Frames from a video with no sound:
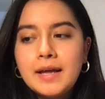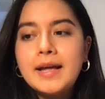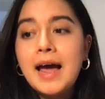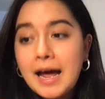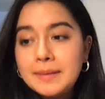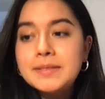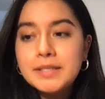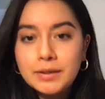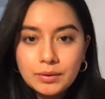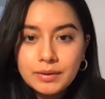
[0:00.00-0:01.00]

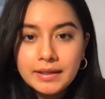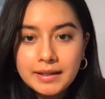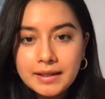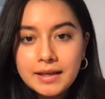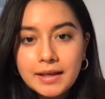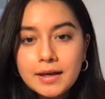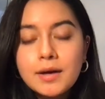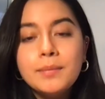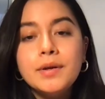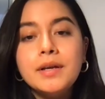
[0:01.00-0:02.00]
absolutely key
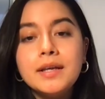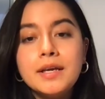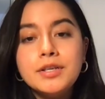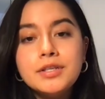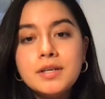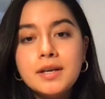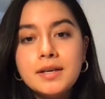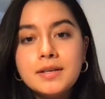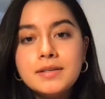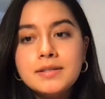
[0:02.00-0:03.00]
communication
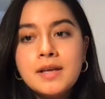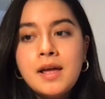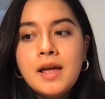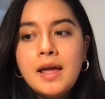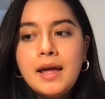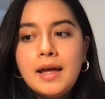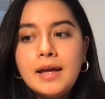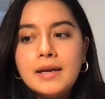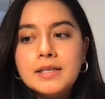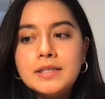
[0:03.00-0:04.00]
is,
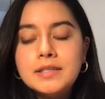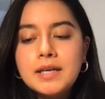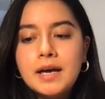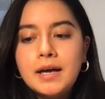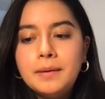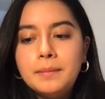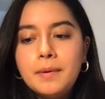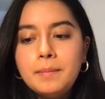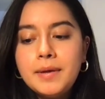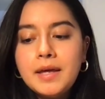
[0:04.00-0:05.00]
and
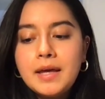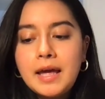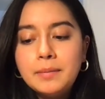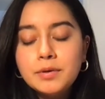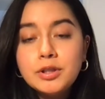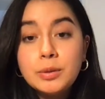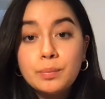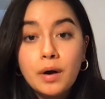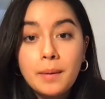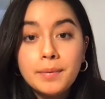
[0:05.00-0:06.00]
being able to
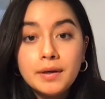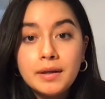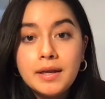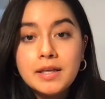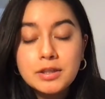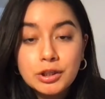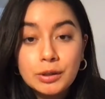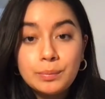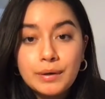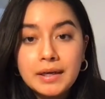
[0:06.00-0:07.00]
properly
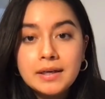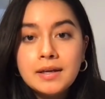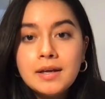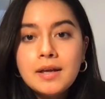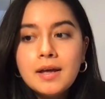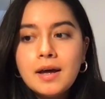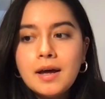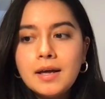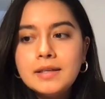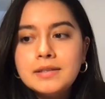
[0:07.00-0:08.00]
interpret
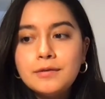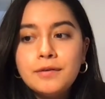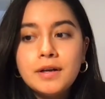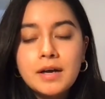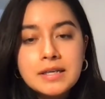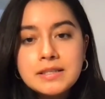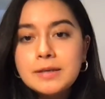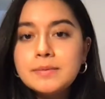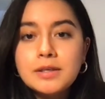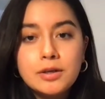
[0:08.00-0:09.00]
different
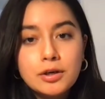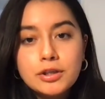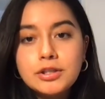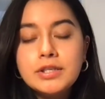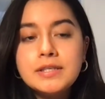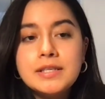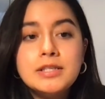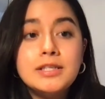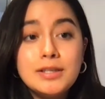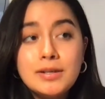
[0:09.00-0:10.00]
customs and cultures. And to
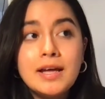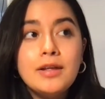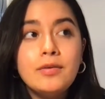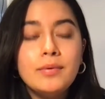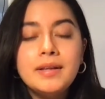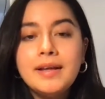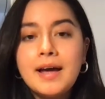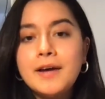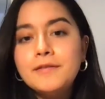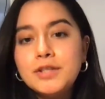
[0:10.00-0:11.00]
do that, you really
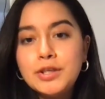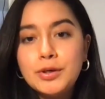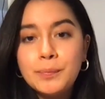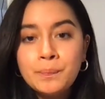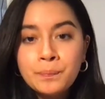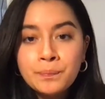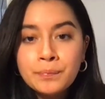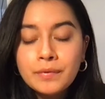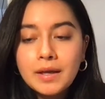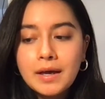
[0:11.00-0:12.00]
have to
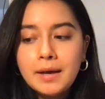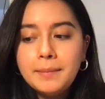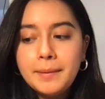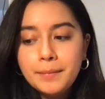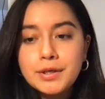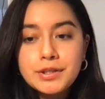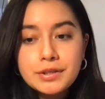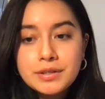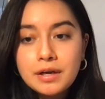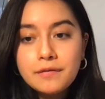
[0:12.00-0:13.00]
immerse
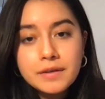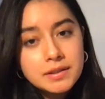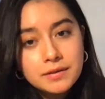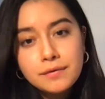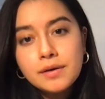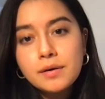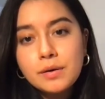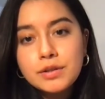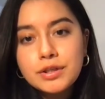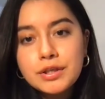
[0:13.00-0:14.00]
yourself in different
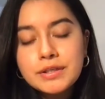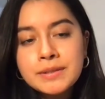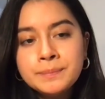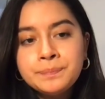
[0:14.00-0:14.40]
cultures